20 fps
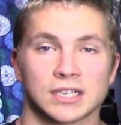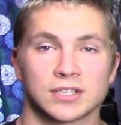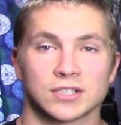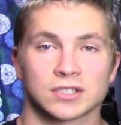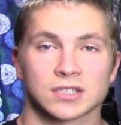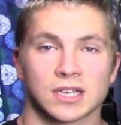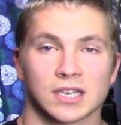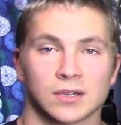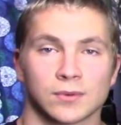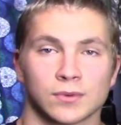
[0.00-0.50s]
I
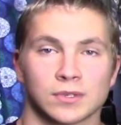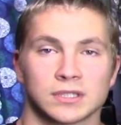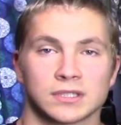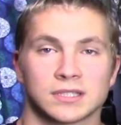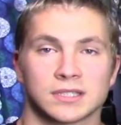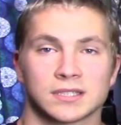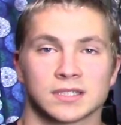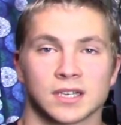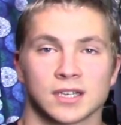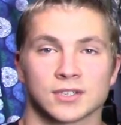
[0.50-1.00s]
just kind of
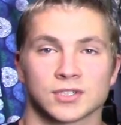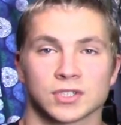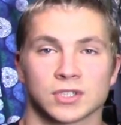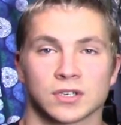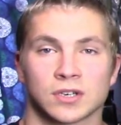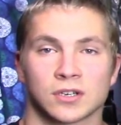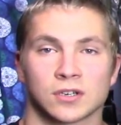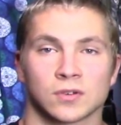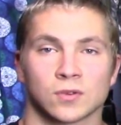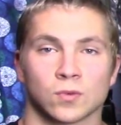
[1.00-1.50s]
wanted to touch
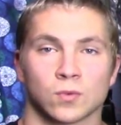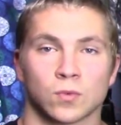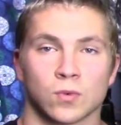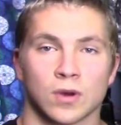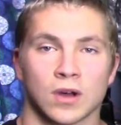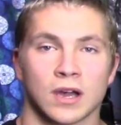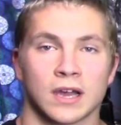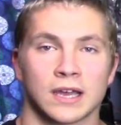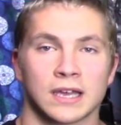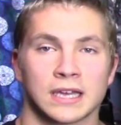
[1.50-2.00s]
on
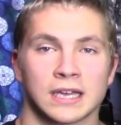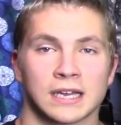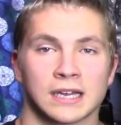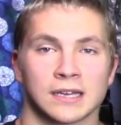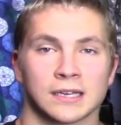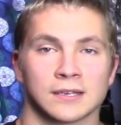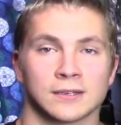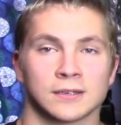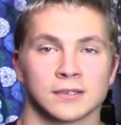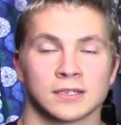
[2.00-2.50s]
why
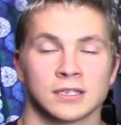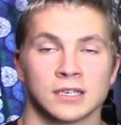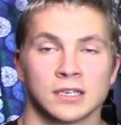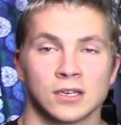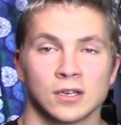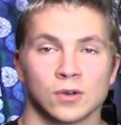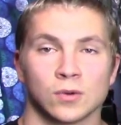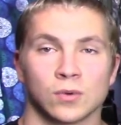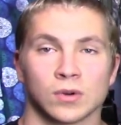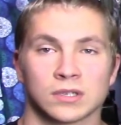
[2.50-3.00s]
I
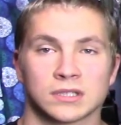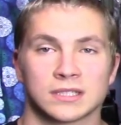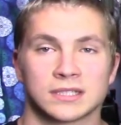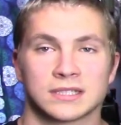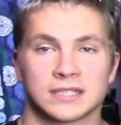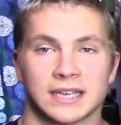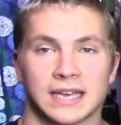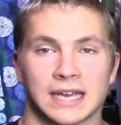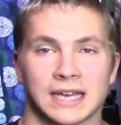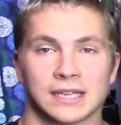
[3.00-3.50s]
wanted
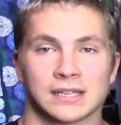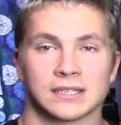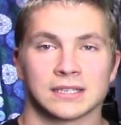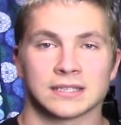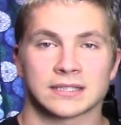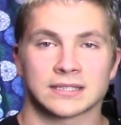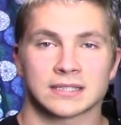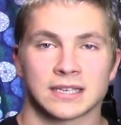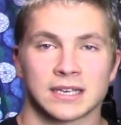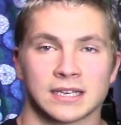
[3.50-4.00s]
to add
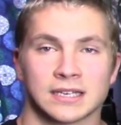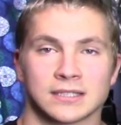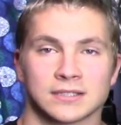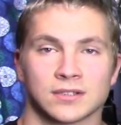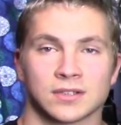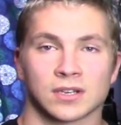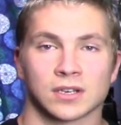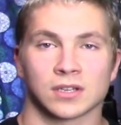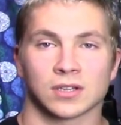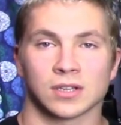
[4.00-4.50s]
this set
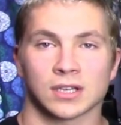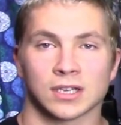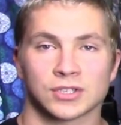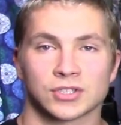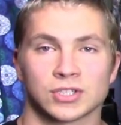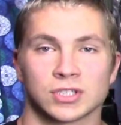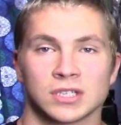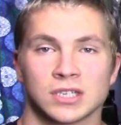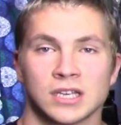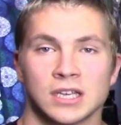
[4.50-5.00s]
to the
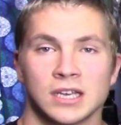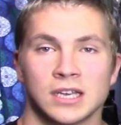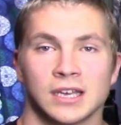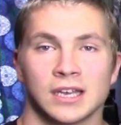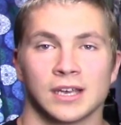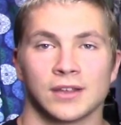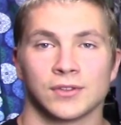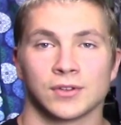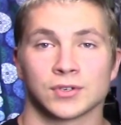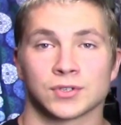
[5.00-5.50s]
collection,
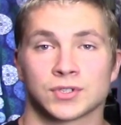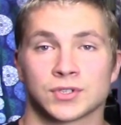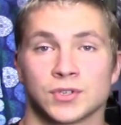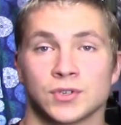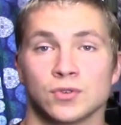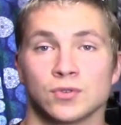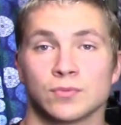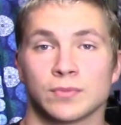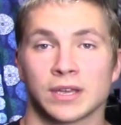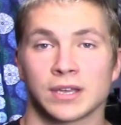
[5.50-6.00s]
and there's
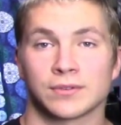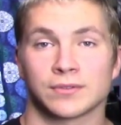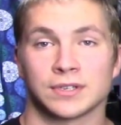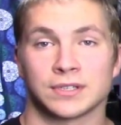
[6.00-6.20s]
two main